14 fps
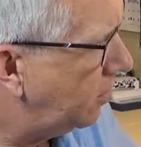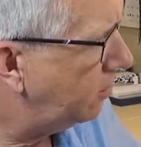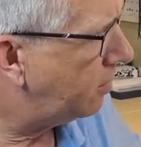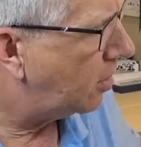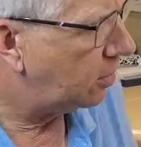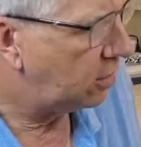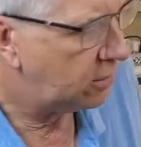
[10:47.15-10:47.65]

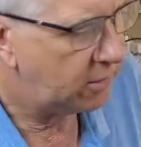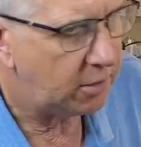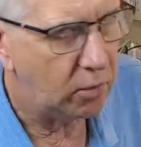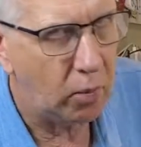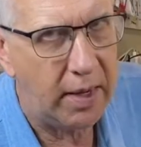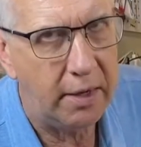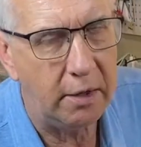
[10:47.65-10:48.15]
motors, the
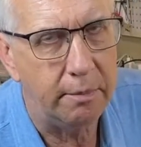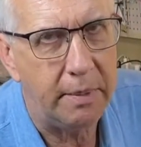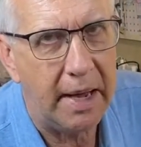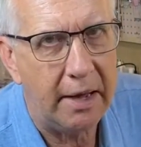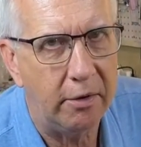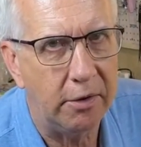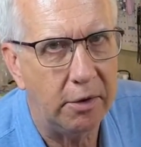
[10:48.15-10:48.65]
weight of the
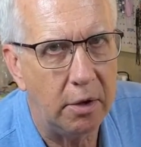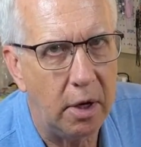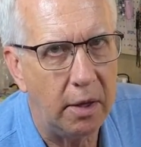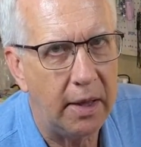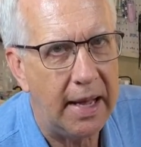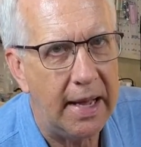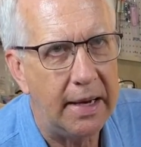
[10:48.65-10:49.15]
batteries and all
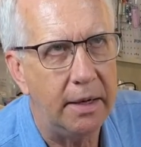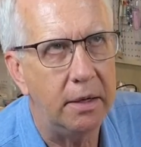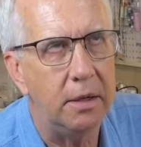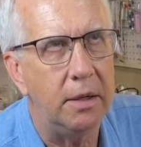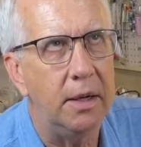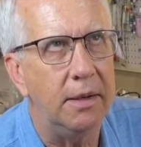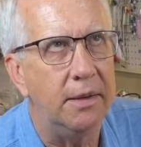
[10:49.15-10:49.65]
that,
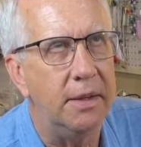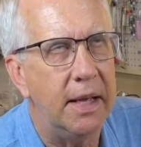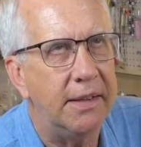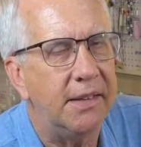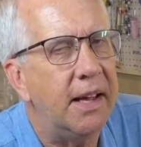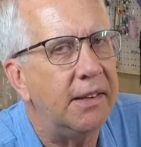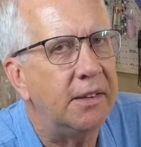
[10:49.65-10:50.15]

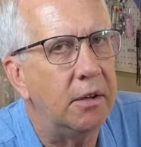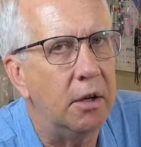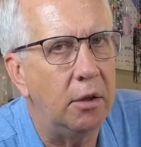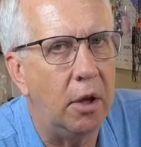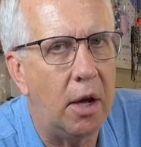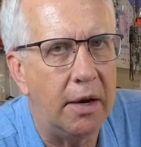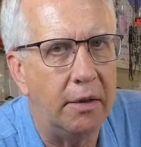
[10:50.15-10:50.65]
that's asking a
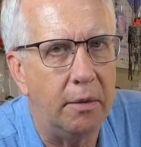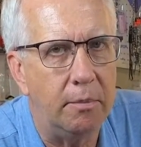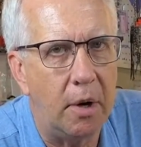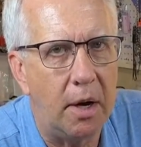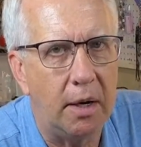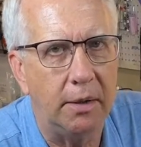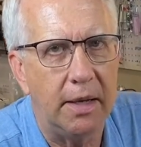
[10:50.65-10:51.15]
lot of the
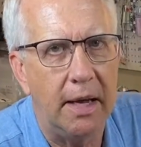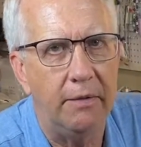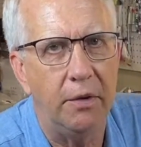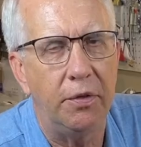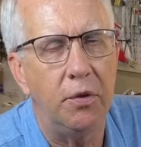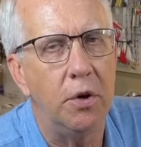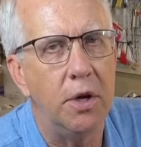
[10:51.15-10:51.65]
model to have a
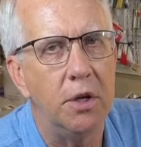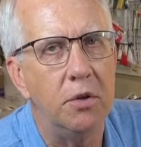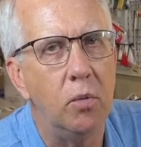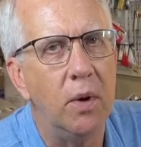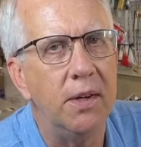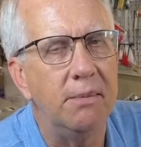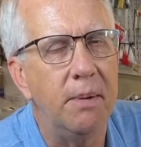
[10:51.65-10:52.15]
30 inch
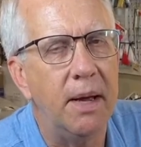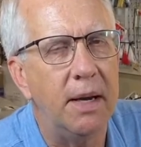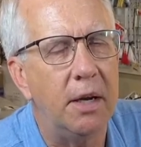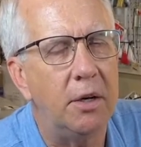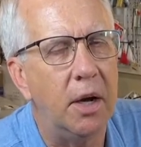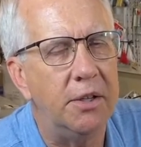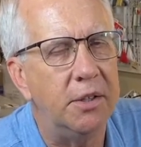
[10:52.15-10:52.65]

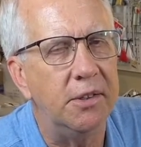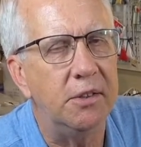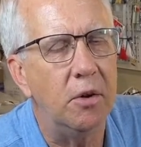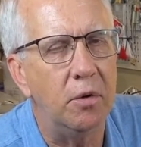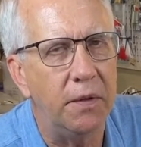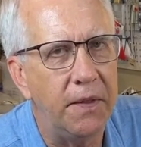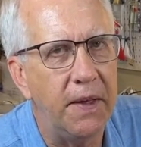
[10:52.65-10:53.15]
wingspan. I, I just
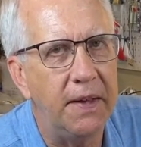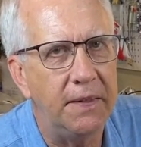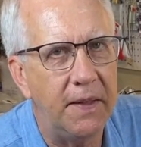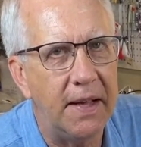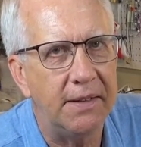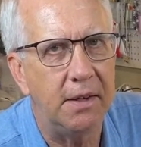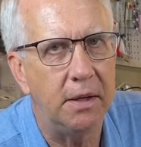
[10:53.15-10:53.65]
don't think
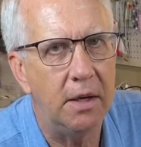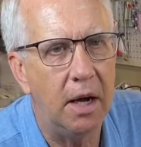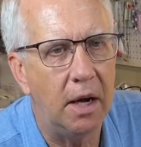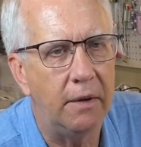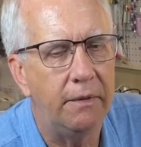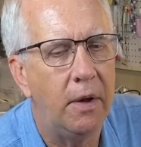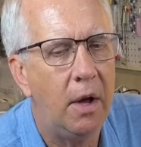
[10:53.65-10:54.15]
that's
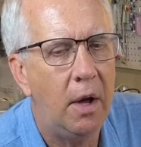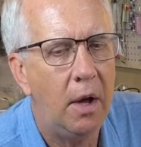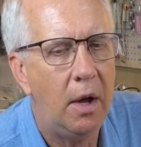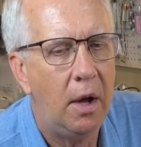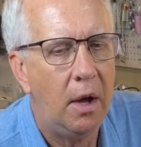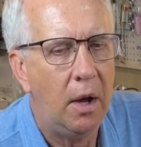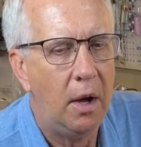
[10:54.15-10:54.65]
enough.
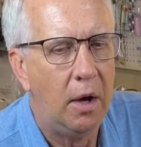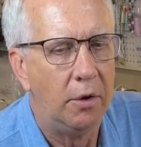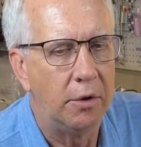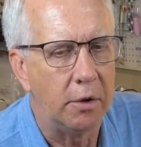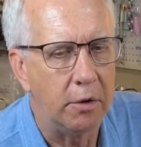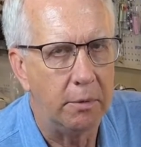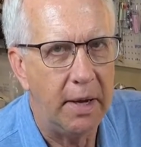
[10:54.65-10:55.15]
So
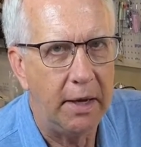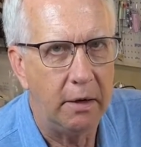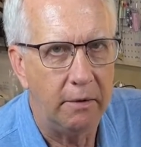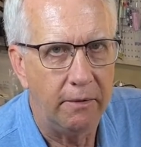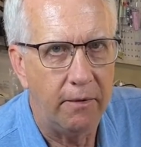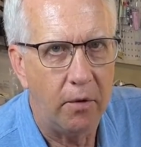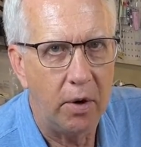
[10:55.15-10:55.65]
I'm going to make it a
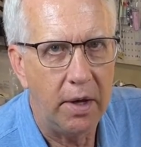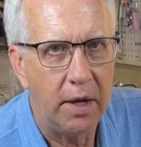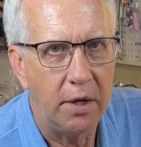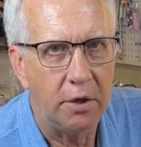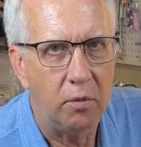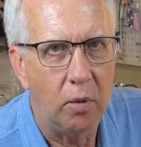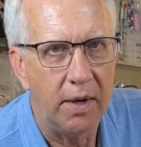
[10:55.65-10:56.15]

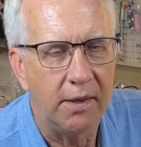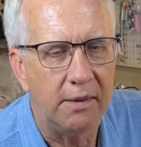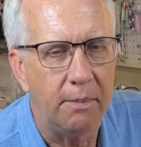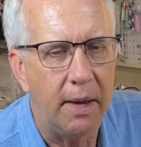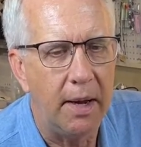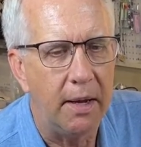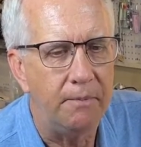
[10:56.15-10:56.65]
40-inch
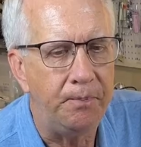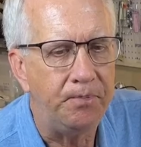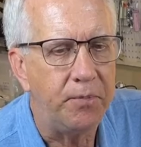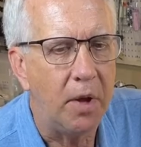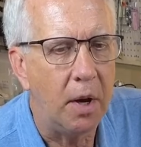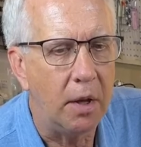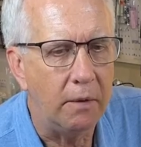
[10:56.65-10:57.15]
wingspan.
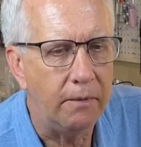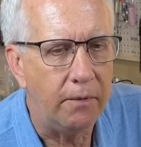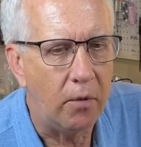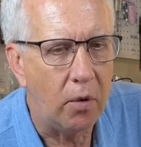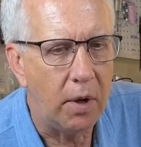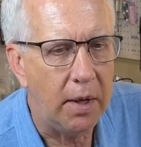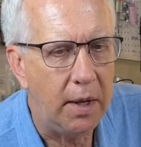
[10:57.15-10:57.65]
Uh, the
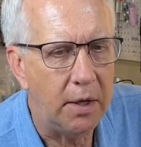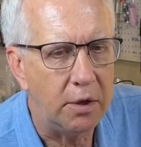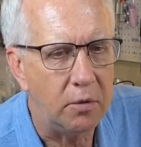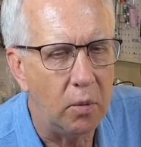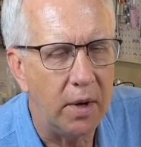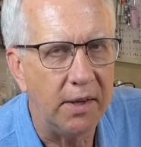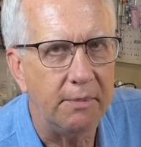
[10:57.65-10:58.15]
40-inch
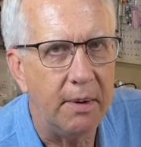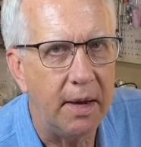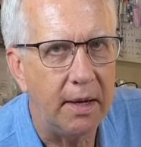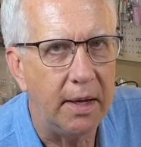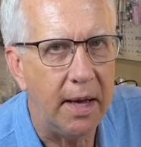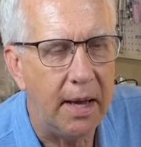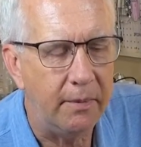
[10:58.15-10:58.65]
wingspan
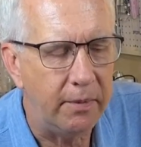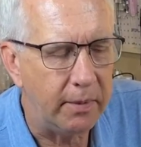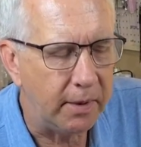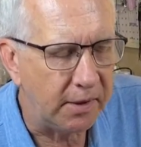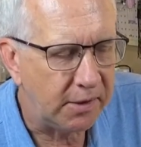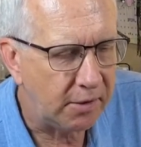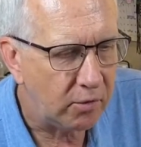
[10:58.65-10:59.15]
came from
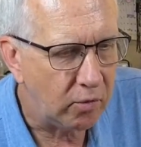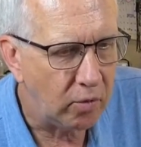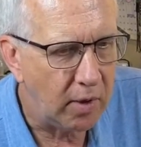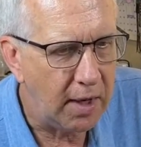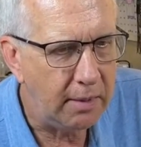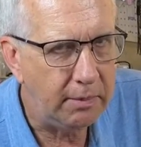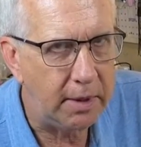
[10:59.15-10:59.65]

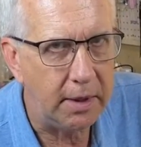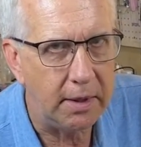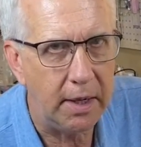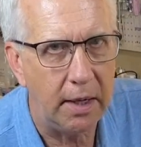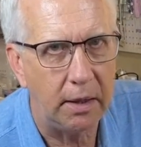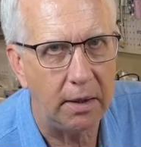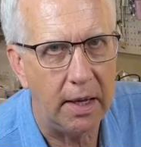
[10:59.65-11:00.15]
extremely
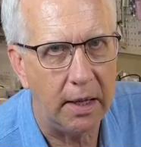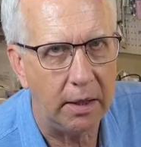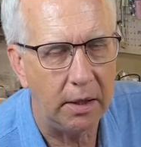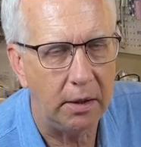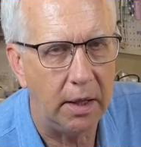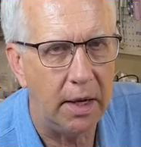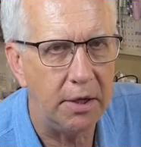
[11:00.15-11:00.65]
detailed
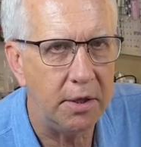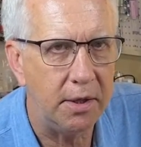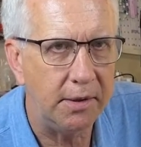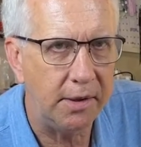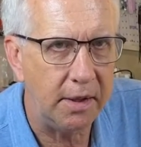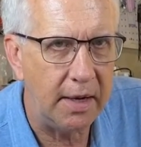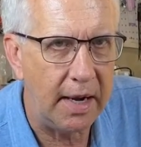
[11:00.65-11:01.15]

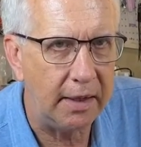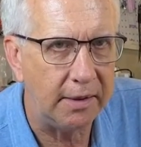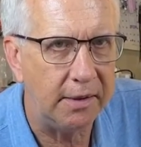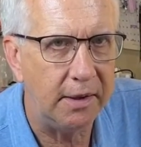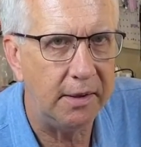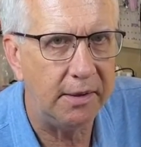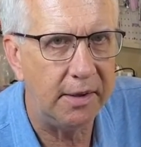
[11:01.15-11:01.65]
calculations, analysis,